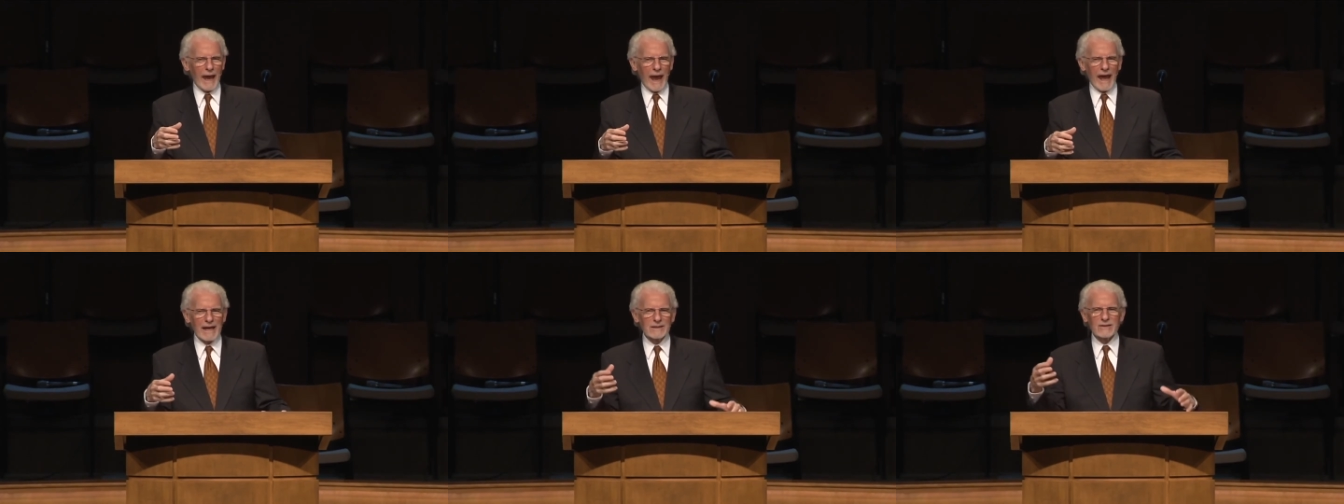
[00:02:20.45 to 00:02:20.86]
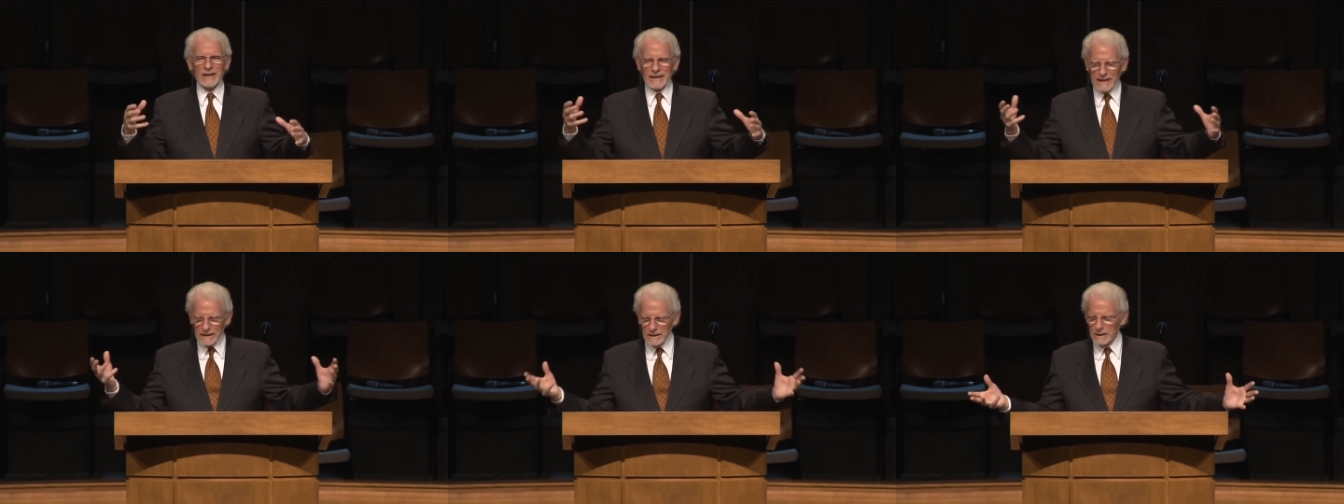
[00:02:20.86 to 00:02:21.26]
as
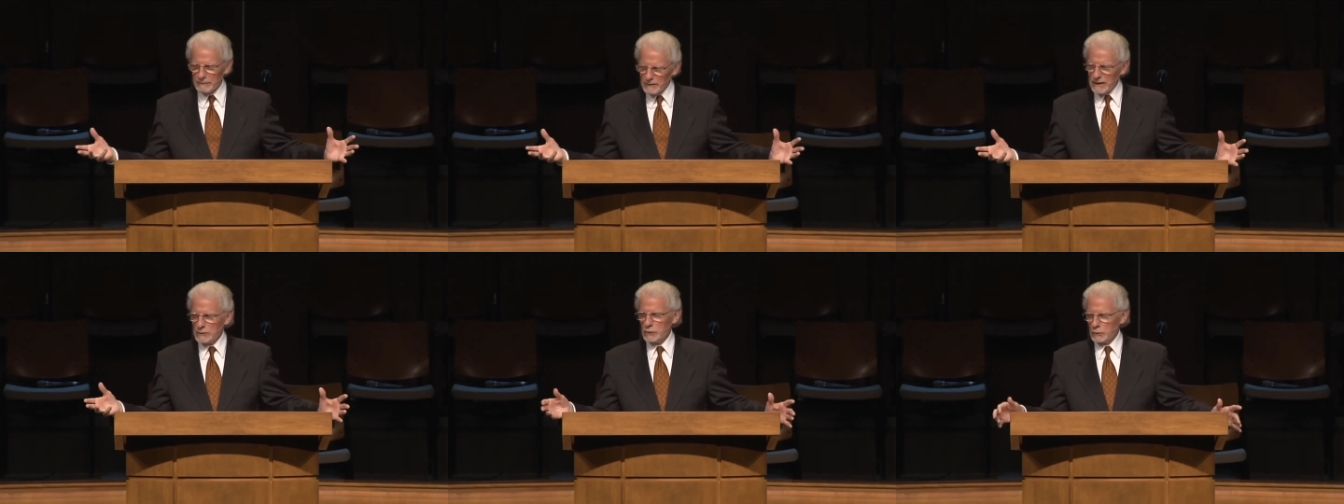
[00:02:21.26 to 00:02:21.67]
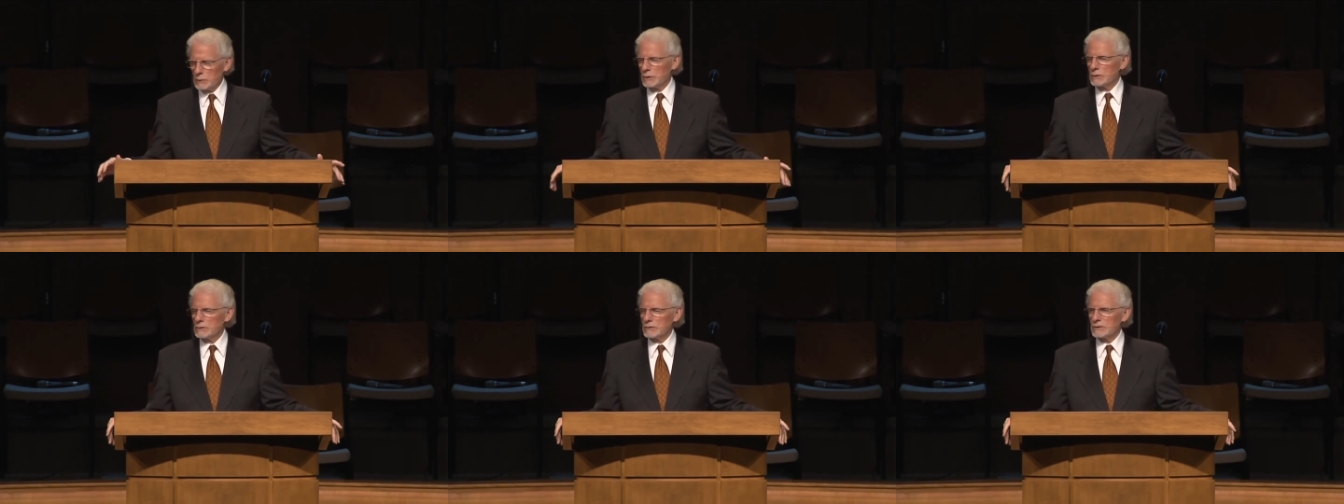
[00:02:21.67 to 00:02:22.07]

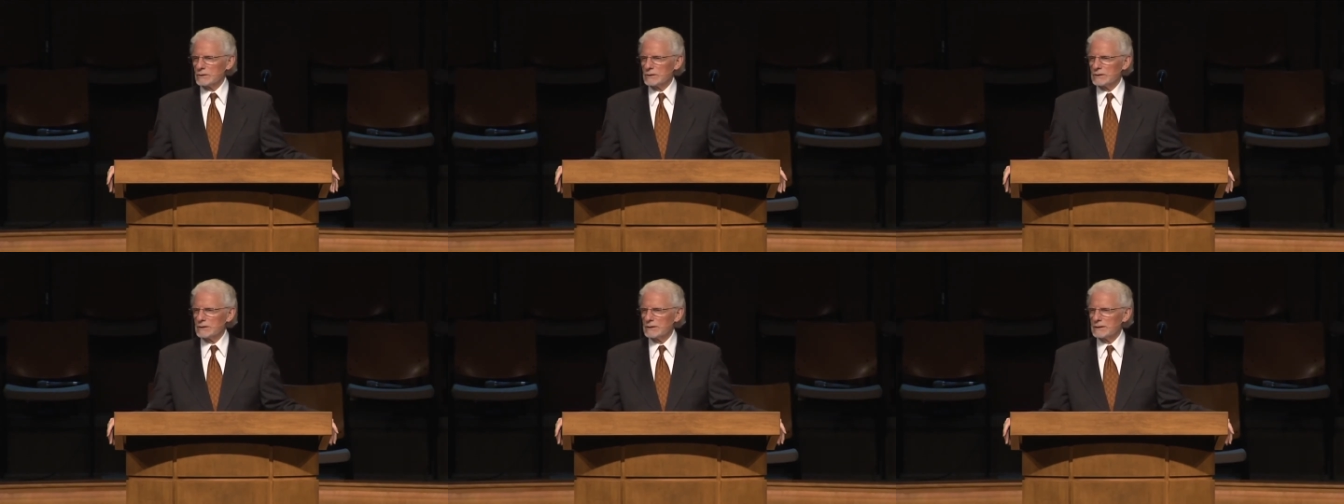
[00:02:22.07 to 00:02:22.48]
individuals,